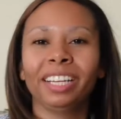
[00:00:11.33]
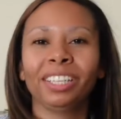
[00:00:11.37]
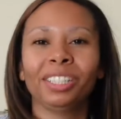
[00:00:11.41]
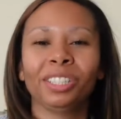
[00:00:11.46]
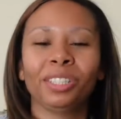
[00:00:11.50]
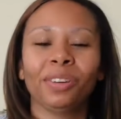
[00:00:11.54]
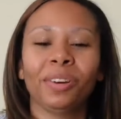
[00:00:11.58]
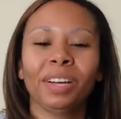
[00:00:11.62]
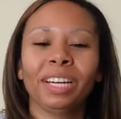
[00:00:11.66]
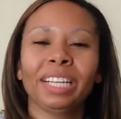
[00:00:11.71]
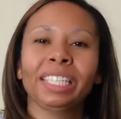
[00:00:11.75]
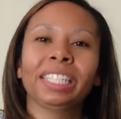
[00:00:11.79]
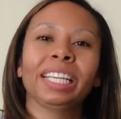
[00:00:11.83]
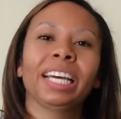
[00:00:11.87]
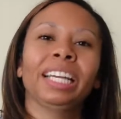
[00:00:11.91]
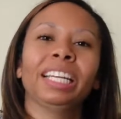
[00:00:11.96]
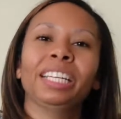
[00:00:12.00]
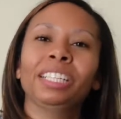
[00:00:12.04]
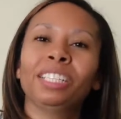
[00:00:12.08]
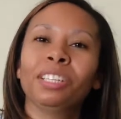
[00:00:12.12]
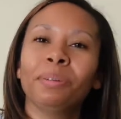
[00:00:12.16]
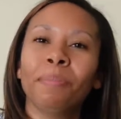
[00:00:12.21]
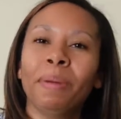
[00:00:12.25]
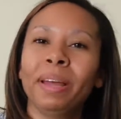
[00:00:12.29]
So I
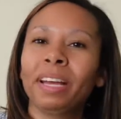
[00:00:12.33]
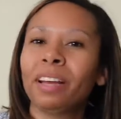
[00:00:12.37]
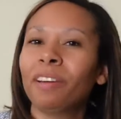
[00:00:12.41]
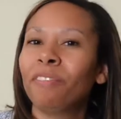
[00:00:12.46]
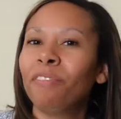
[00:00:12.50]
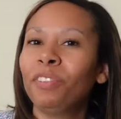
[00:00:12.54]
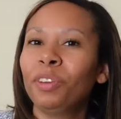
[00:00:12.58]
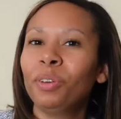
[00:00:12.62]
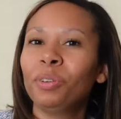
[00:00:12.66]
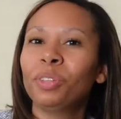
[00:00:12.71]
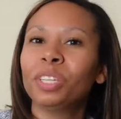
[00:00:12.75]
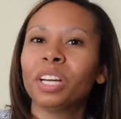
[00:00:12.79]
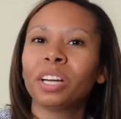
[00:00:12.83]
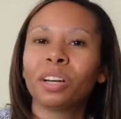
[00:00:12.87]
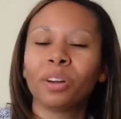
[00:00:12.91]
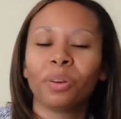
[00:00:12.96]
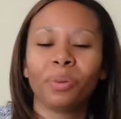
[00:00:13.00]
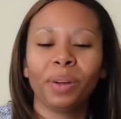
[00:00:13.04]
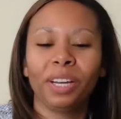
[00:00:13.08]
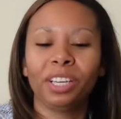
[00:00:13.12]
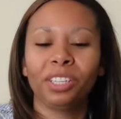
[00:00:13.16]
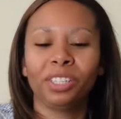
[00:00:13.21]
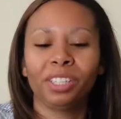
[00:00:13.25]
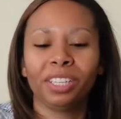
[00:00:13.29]
decided to make a few
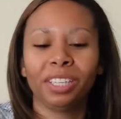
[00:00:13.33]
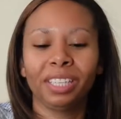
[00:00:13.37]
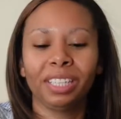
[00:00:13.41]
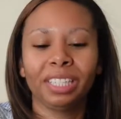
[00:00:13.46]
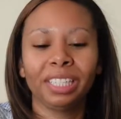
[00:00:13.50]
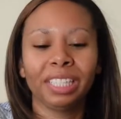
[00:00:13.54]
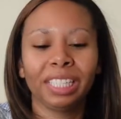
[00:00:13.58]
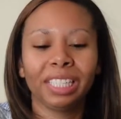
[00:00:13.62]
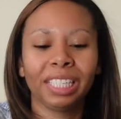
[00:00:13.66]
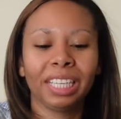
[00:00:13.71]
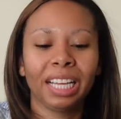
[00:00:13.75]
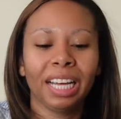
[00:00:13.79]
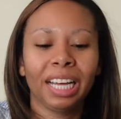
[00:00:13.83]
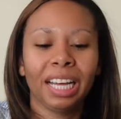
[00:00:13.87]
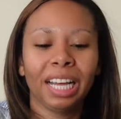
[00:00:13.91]
decorations.